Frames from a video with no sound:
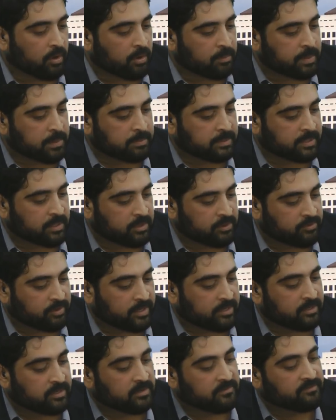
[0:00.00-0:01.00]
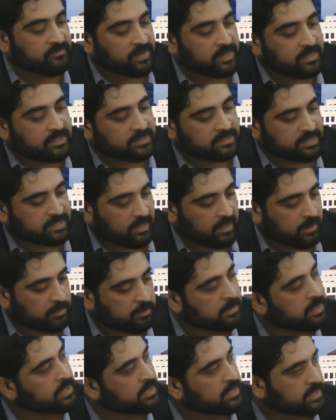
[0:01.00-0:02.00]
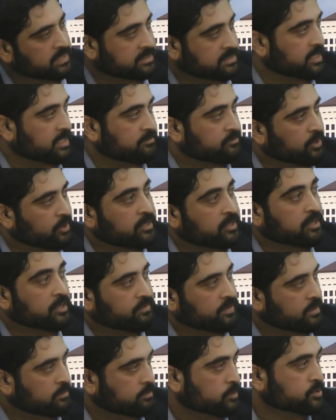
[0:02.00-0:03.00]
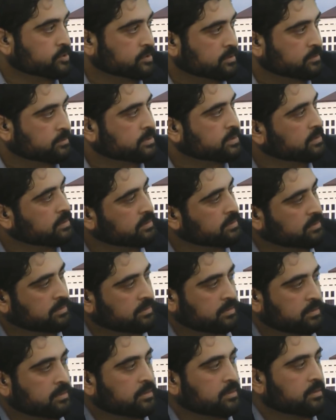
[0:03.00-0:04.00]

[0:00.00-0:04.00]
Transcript: are people that are trying to defend Islam instead of trying to defend Muslims. Yeah.